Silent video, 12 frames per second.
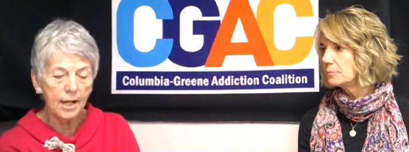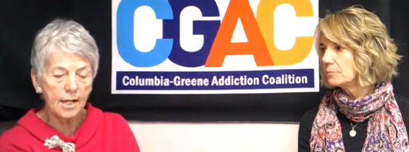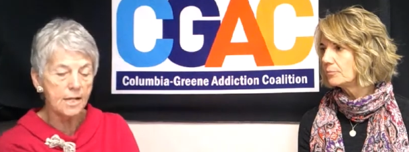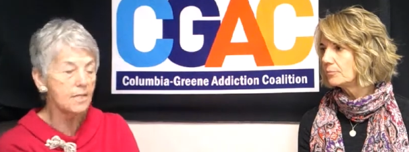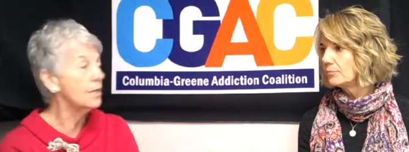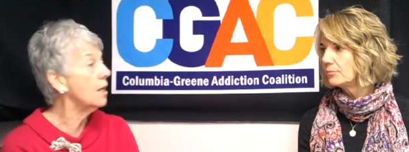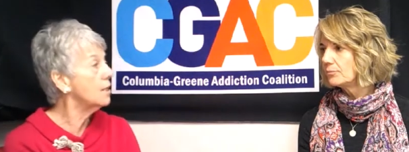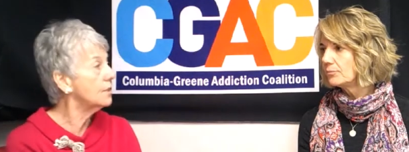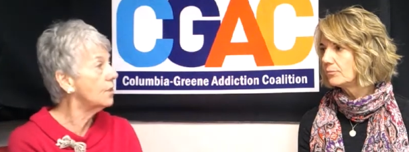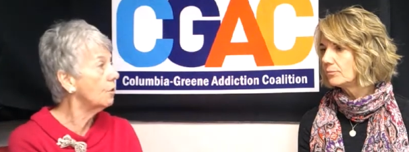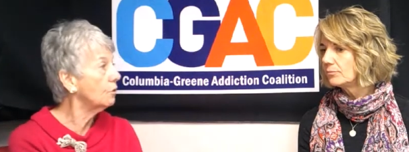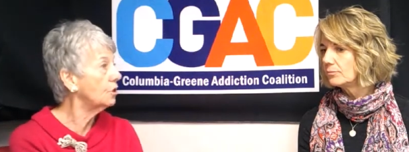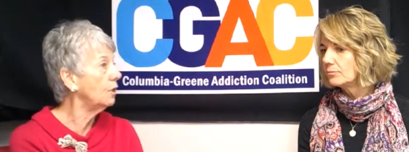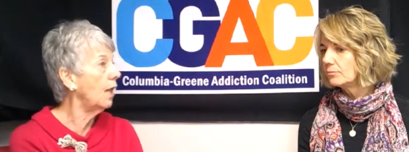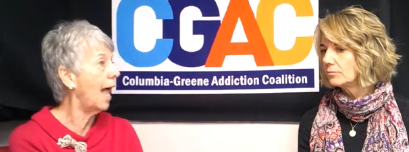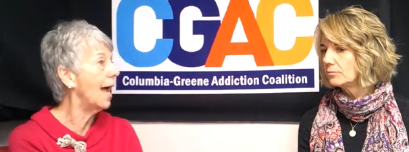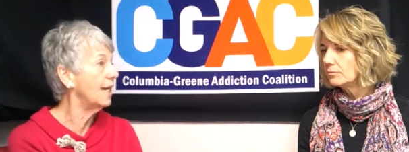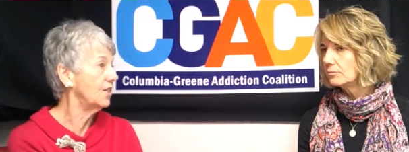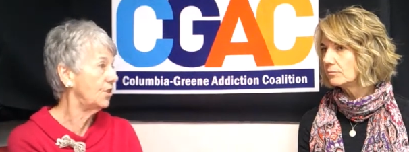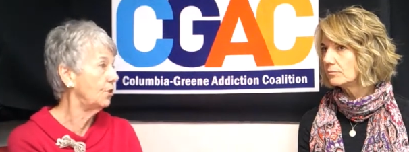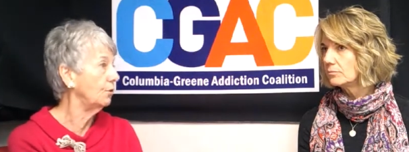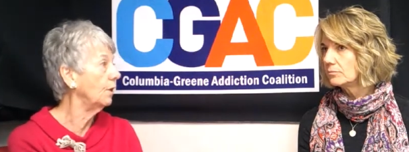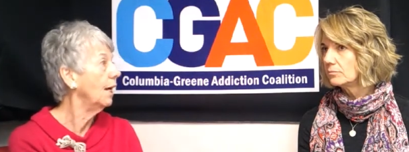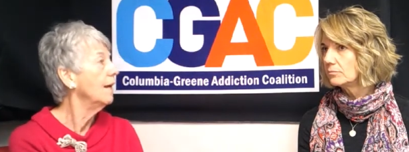Speaker 1: is a social
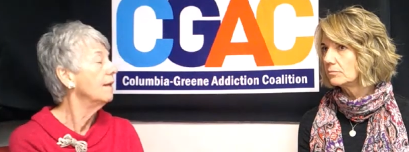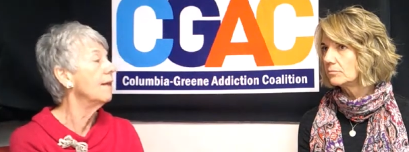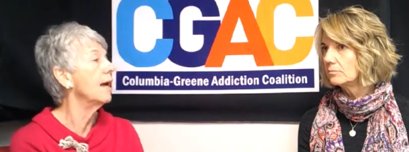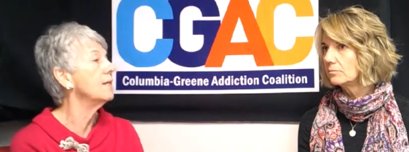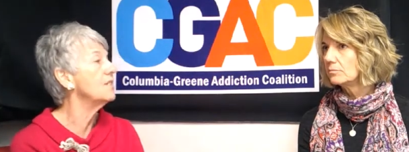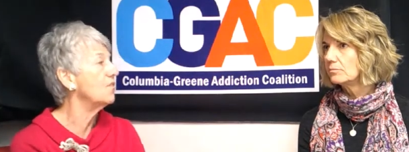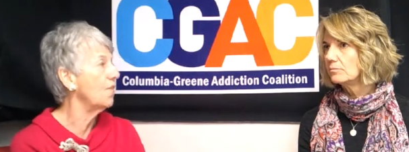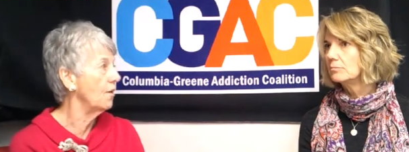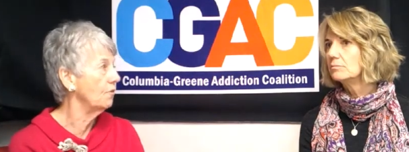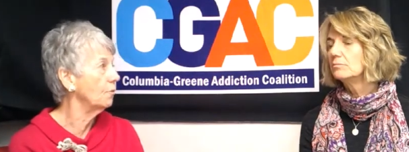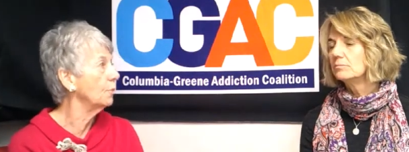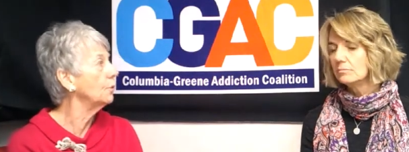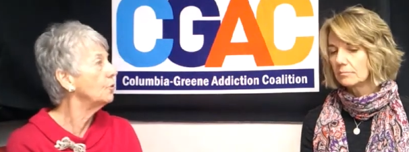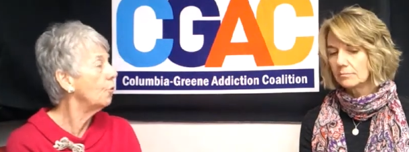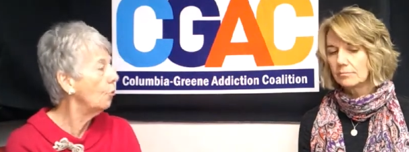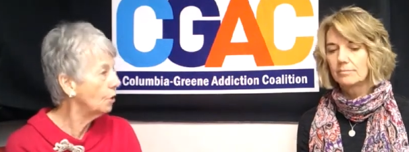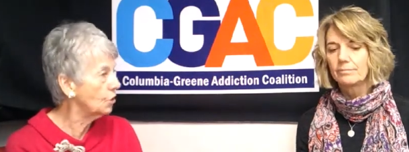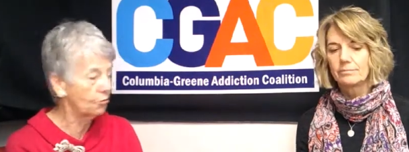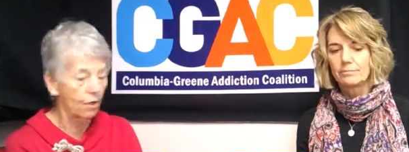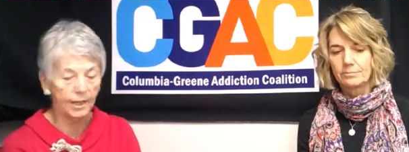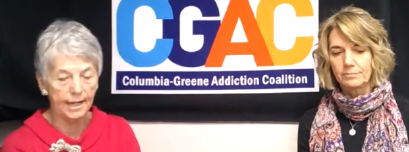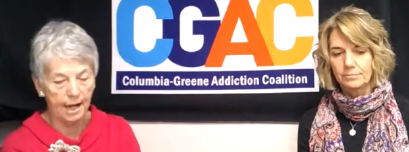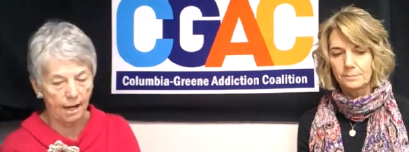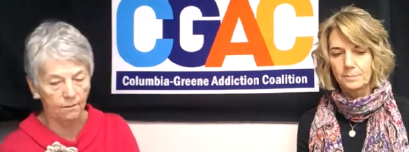attitude that is favorable toward drug
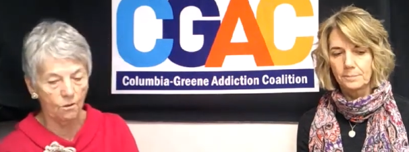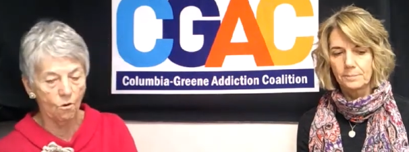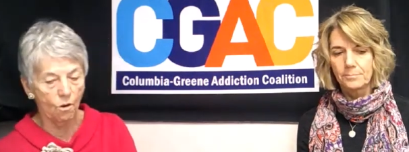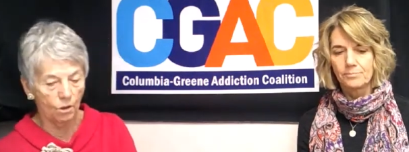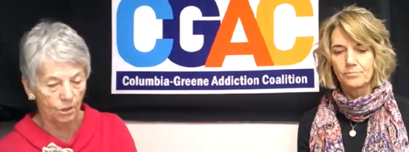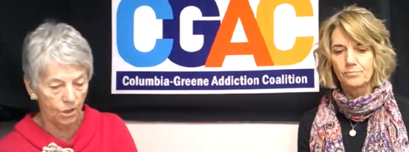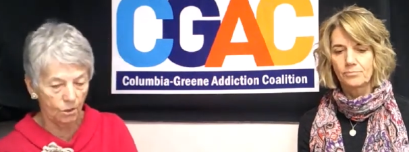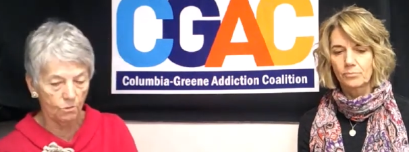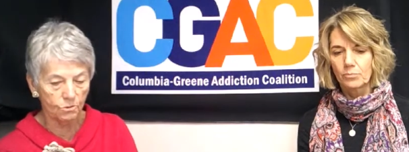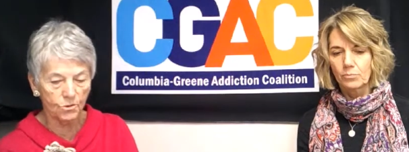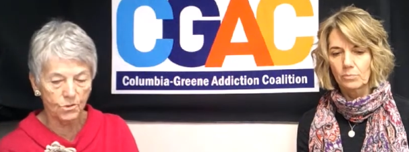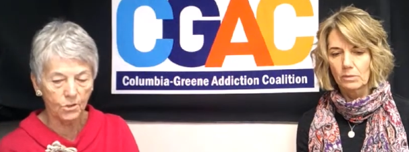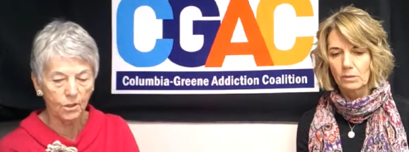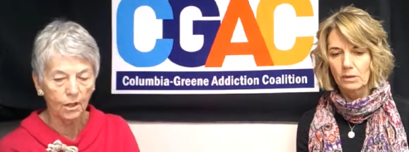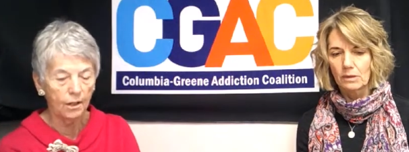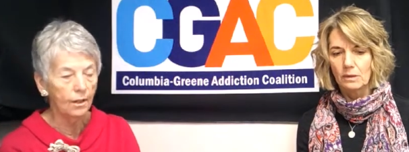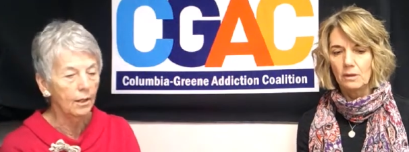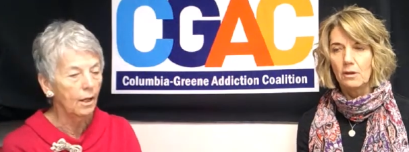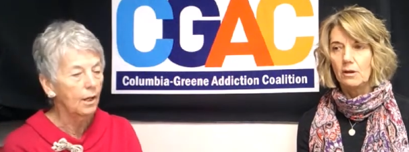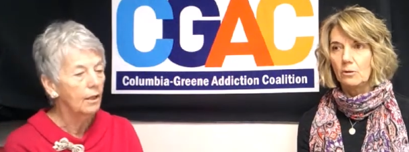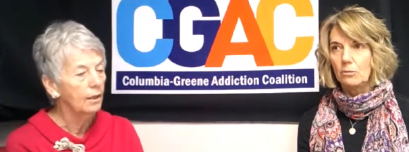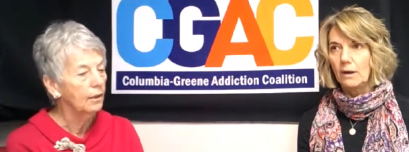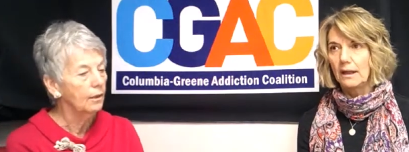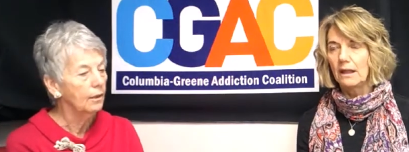and alcohol use.
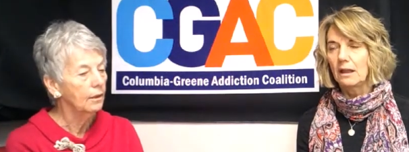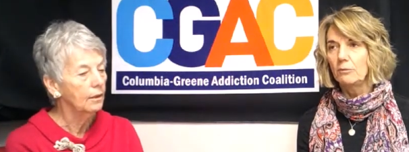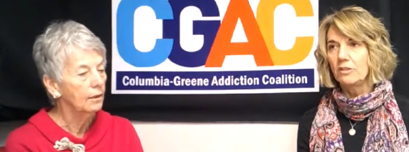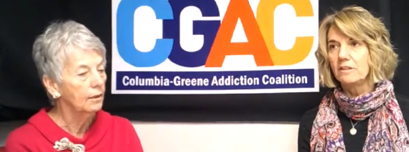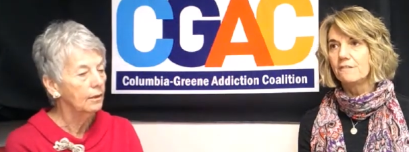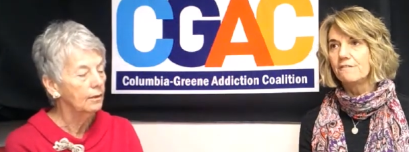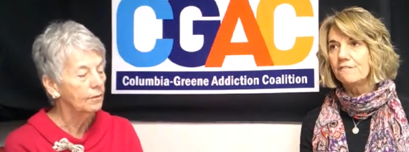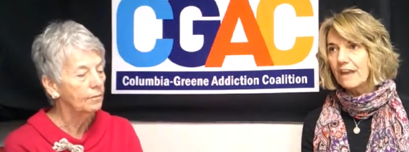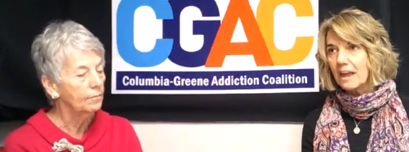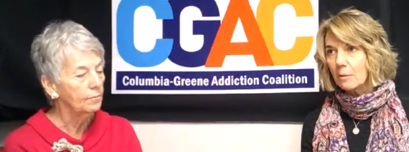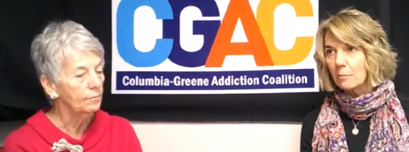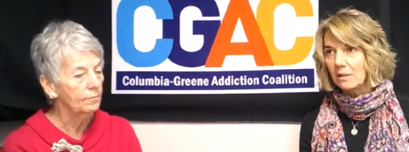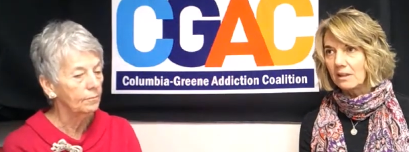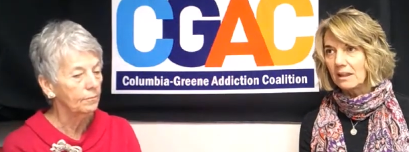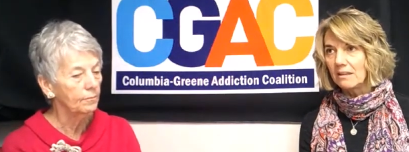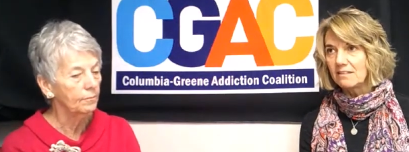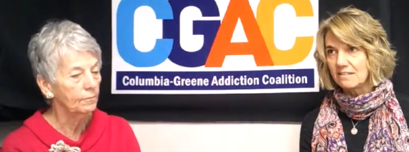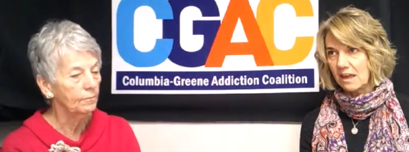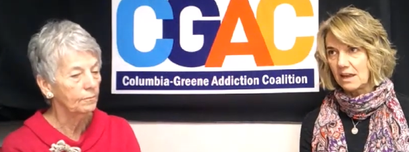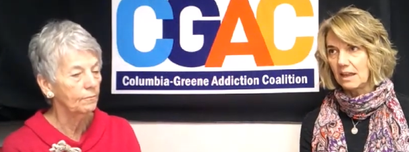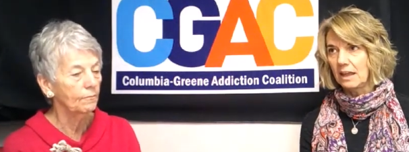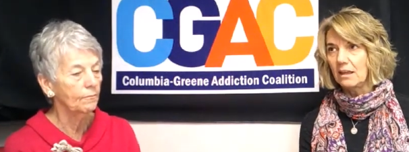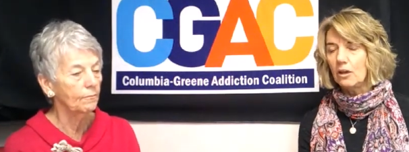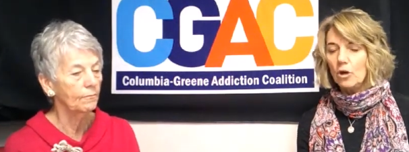
Speaker 2: Right, and within the family
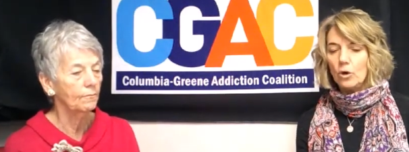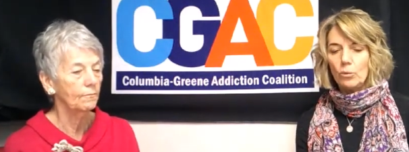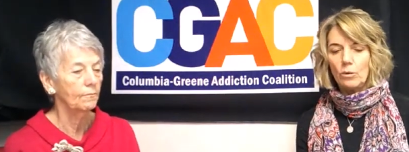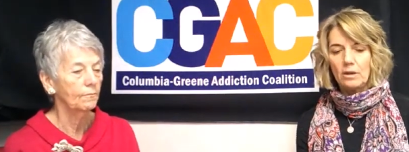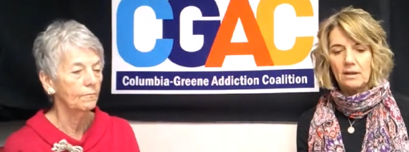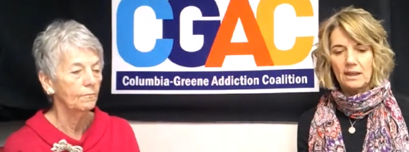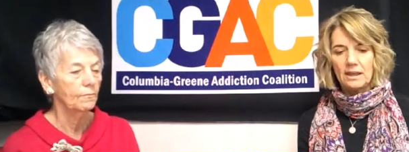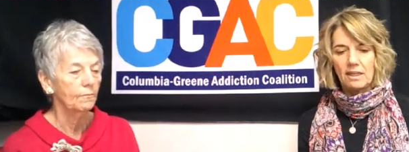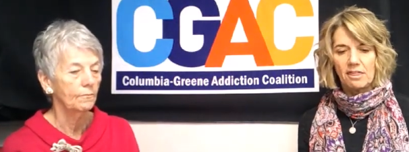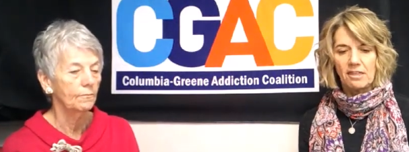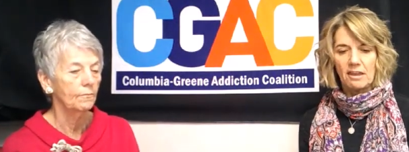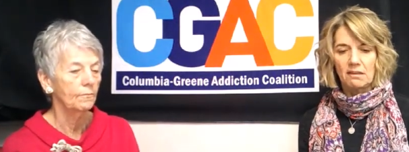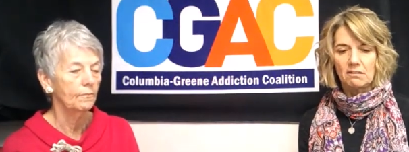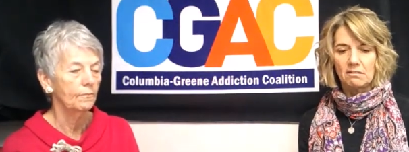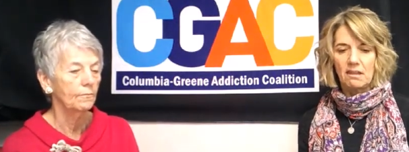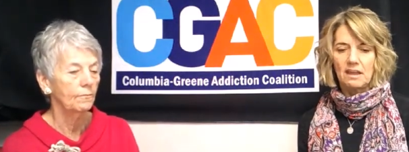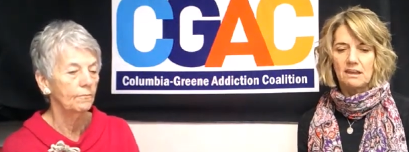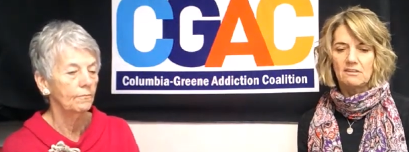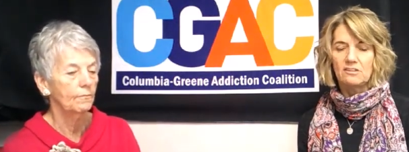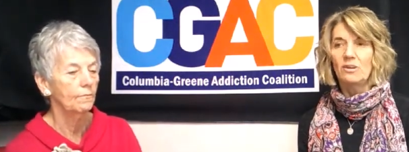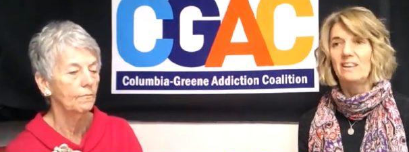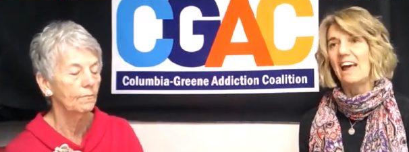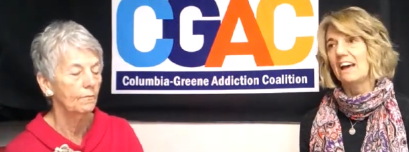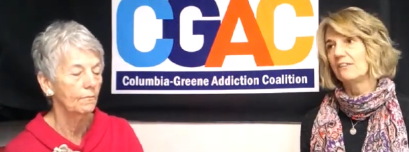setting, we're looking at things like is there a
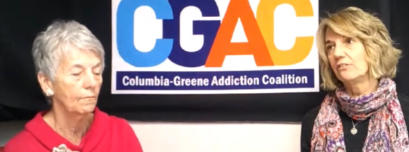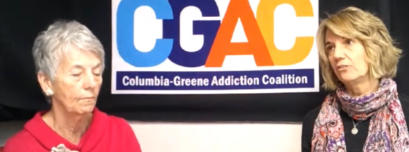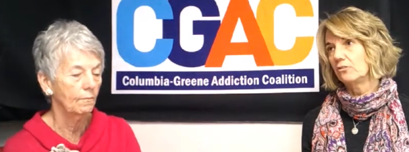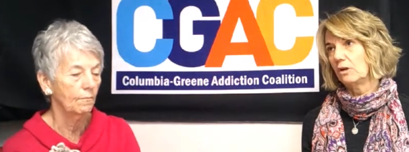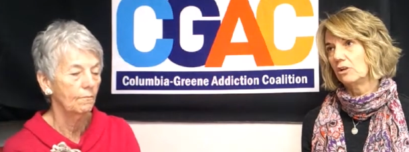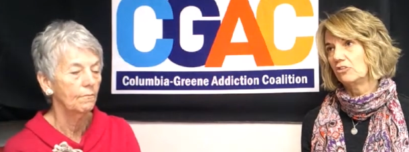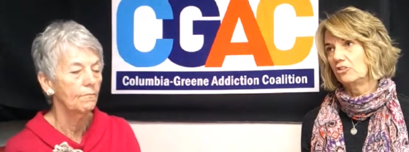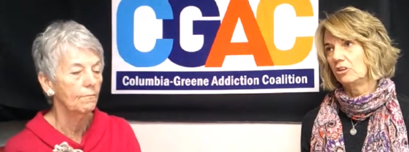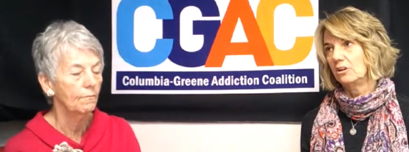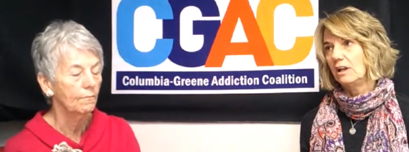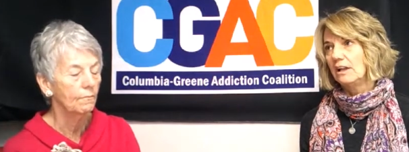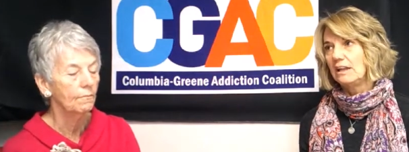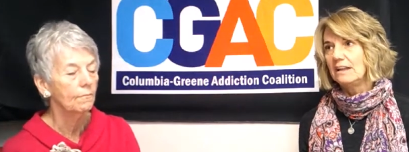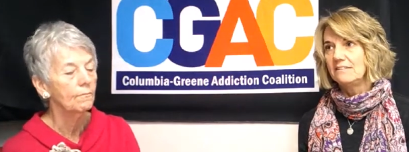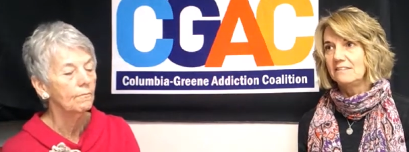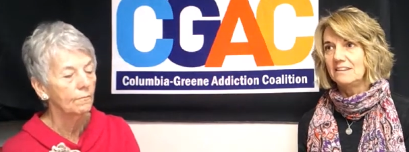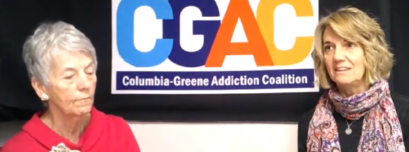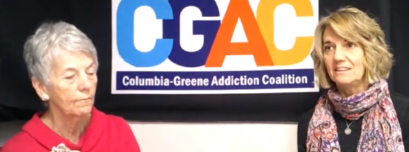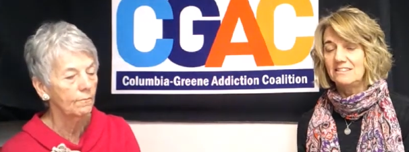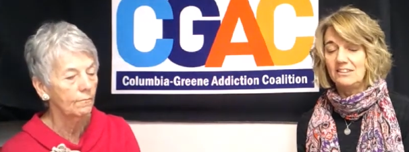lack of structure? Is it